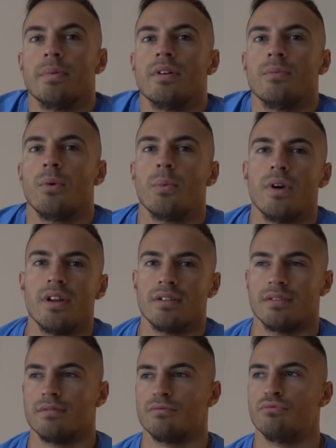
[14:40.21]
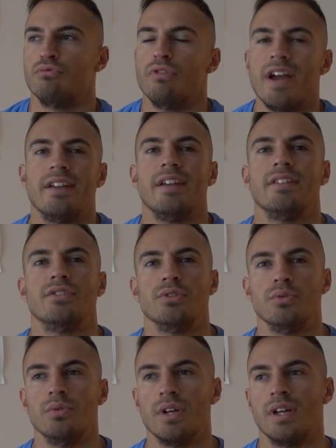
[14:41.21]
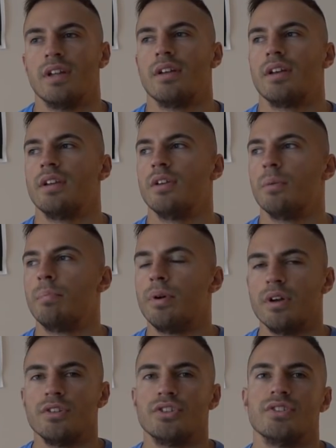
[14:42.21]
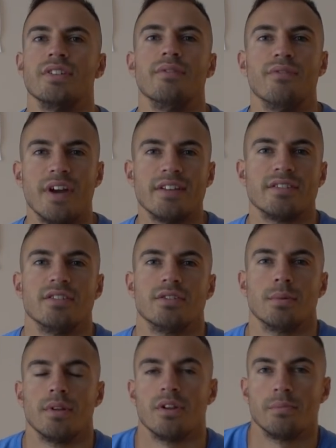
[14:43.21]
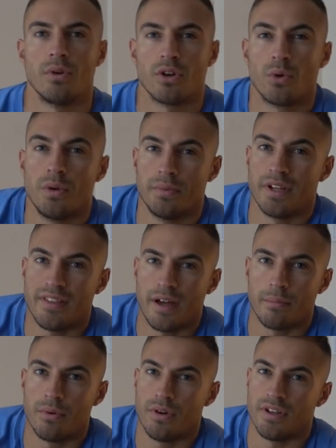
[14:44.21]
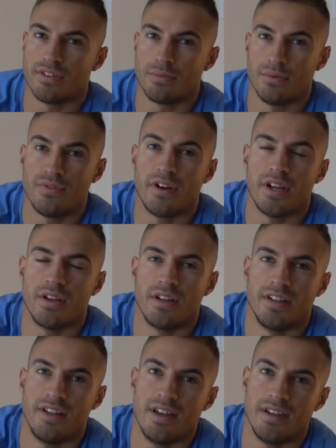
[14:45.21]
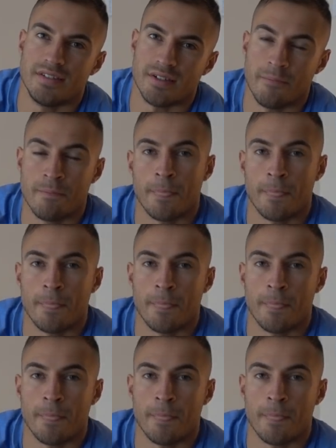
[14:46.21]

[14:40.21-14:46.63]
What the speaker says: but we weren't ready to, you know, purchase and invest into a load more equipment at that point, because it was very early days.